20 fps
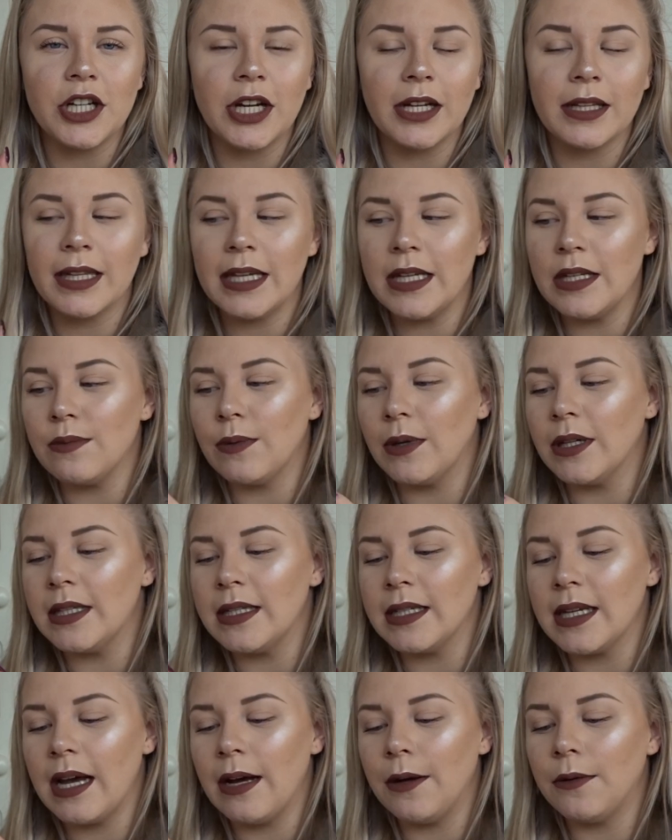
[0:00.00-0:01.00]
check these
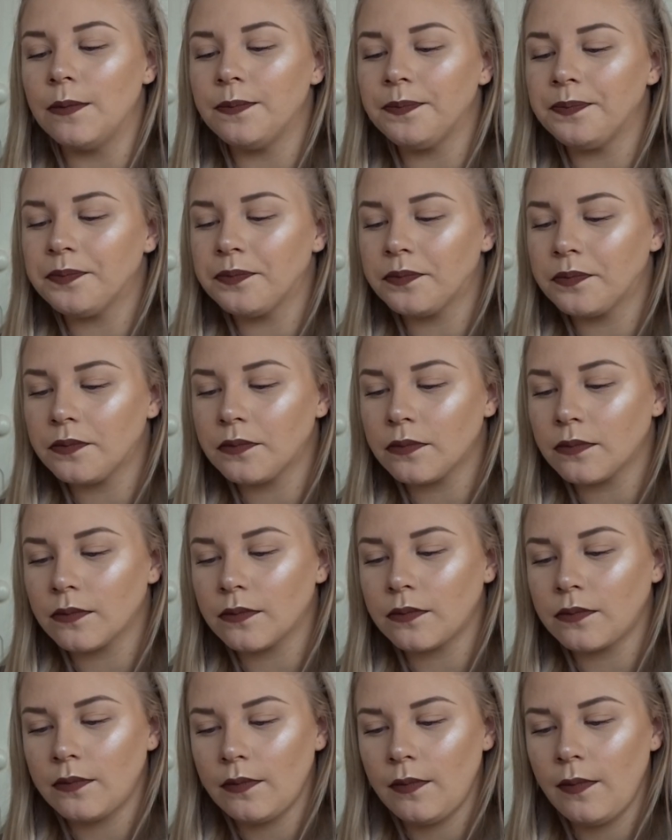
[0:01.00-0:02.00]
ones out.
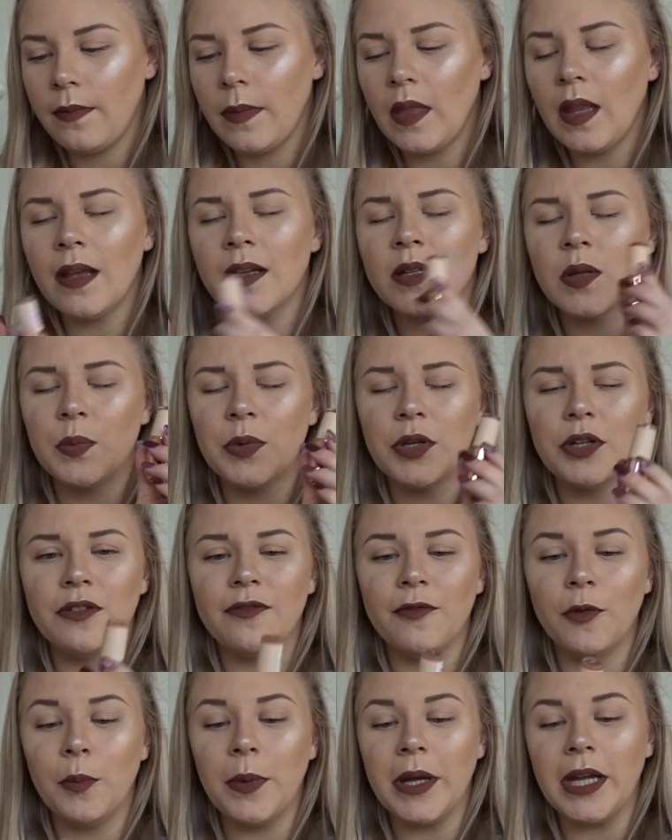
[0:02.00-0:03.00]
It's a
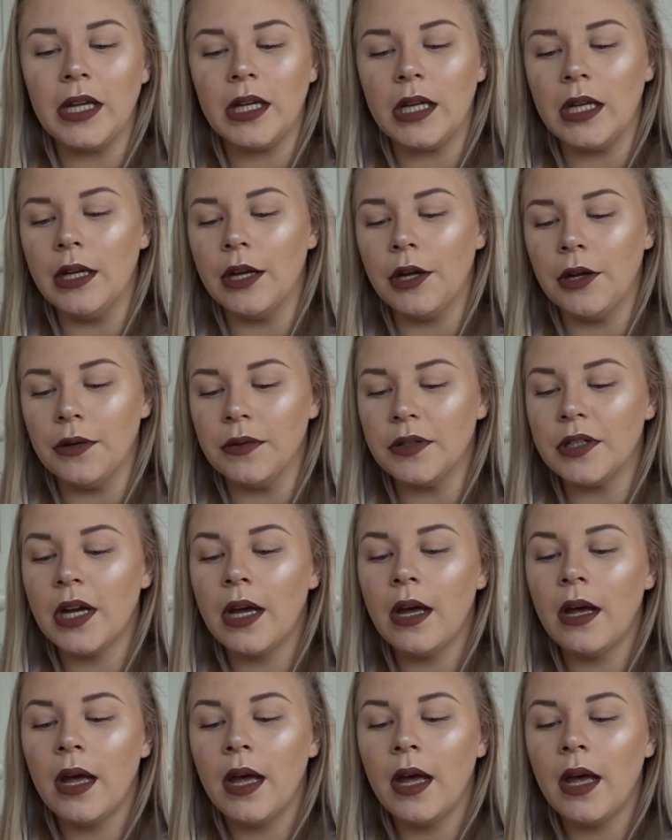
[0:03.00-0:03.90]
beautiful pinky nude.